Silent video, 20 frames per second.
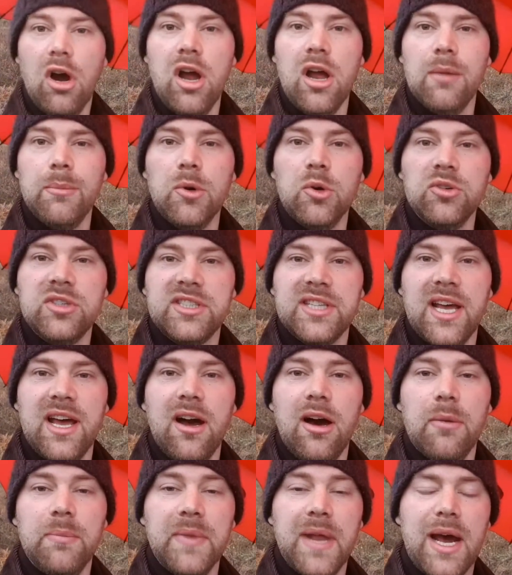Right, I'm all
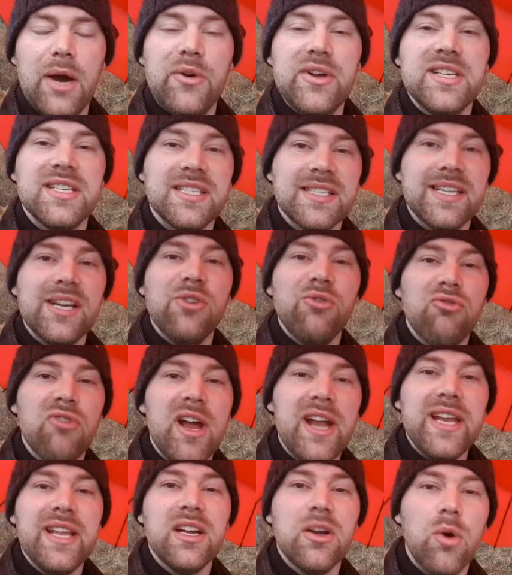set up now. It's still
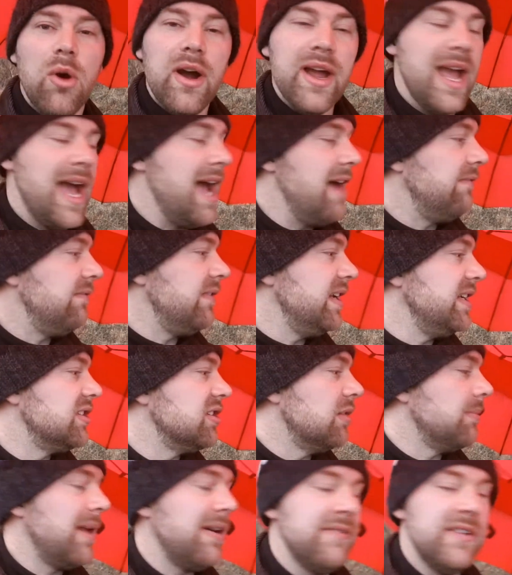raining quite heavily,
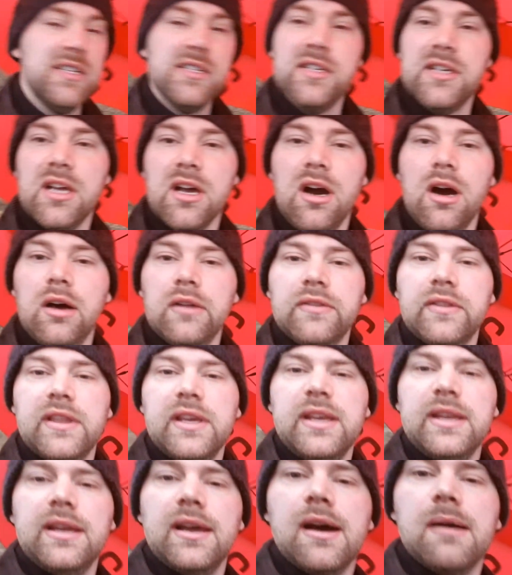so I'm having to guard
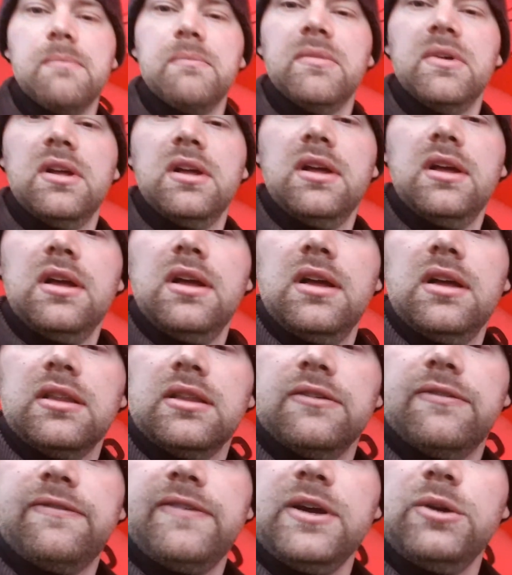the
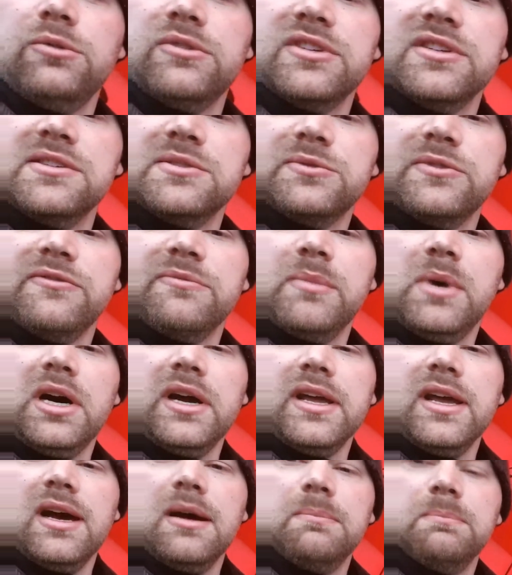filters with
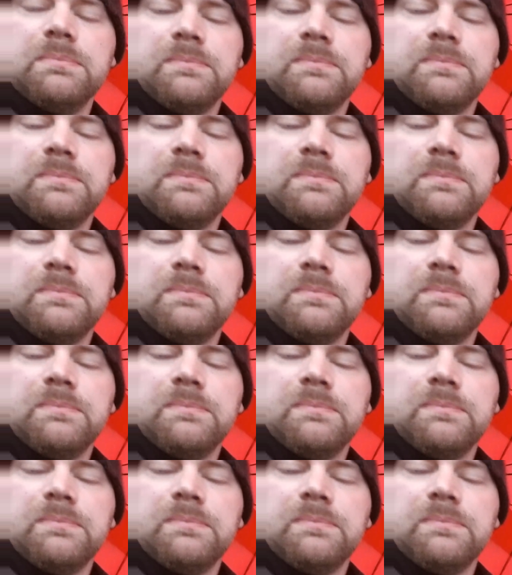my